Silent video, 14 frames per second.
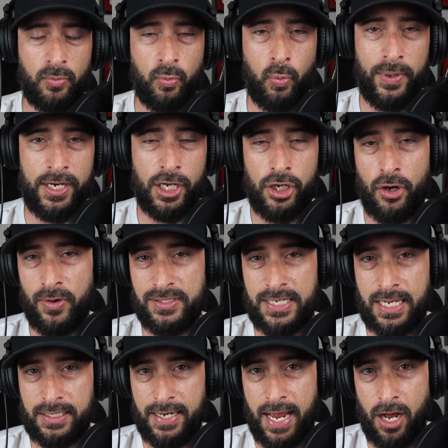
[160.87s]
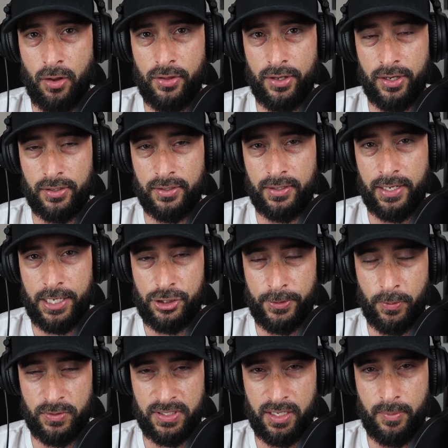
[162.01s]
We didn't know exactly how the injury
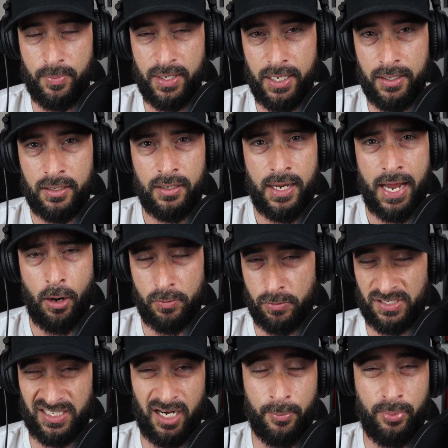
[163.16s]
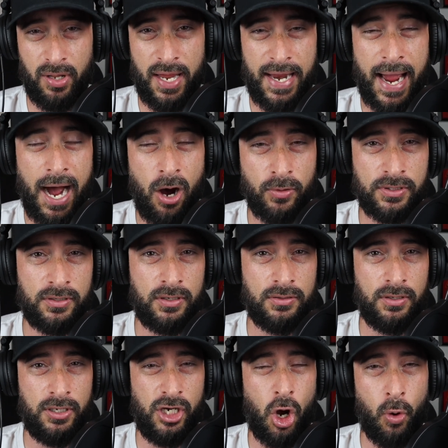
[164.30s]
was going to be, how it was going to play out,
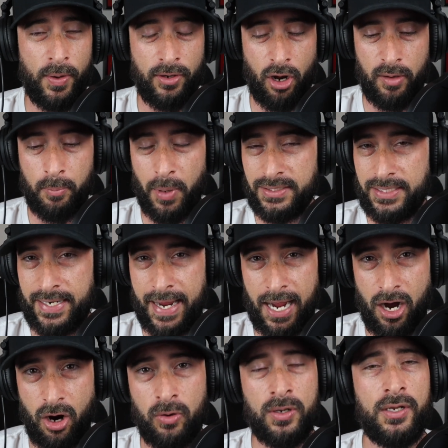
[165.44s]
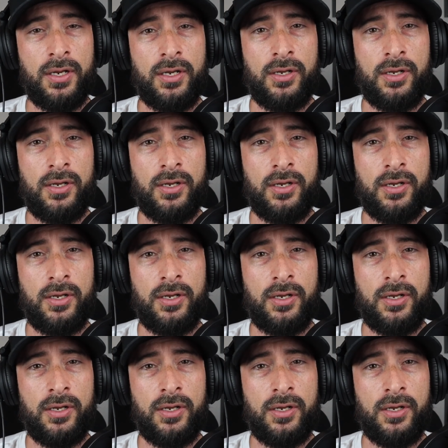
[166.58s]
knowing on Monday how